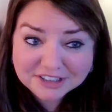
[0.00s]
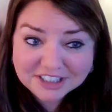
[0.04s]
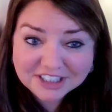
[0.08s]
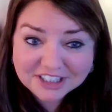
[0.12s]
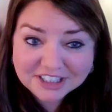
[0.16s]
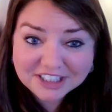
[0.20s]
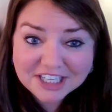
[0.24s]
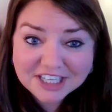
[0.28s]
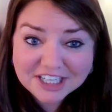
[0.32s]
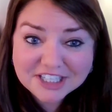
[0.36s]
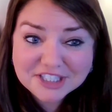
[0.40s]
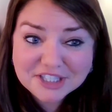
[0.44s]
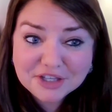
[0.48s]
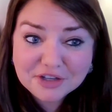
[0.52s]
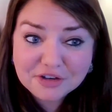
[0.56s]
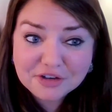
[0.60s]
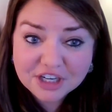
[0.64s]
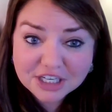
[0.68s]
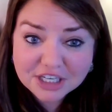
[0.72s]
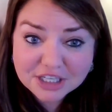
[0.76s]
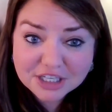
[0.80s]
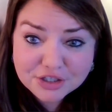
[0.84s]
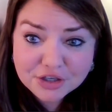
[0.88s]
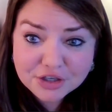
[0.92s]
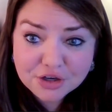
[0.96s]
Because there
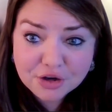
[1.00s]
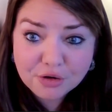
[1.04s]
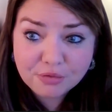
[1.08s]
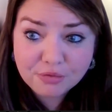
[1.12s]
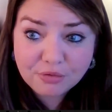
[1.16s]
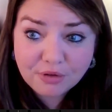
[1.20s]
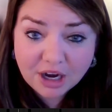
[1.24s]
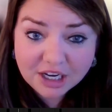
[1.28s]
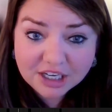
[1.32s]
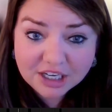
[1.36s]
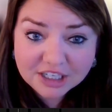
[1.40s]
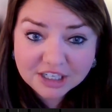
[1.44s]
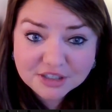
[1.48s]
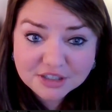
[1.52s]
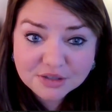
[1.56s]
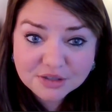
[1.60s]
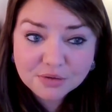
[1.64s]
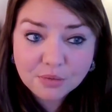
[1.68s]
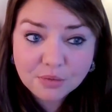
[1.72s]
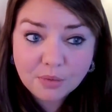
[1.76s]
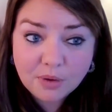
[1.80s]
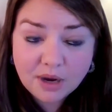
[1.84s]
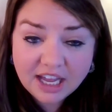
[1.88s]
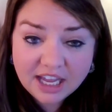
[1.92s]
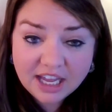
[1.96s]
is no right
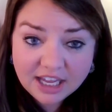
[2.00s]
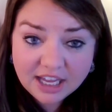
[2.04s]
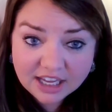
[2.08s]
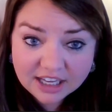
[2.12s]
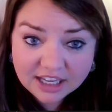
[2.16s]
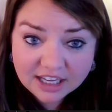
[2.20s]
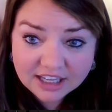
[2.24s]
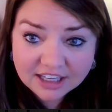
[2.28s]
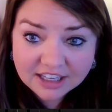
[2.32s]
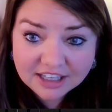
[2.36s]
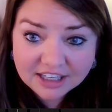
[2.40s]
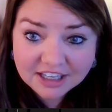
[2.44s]
way.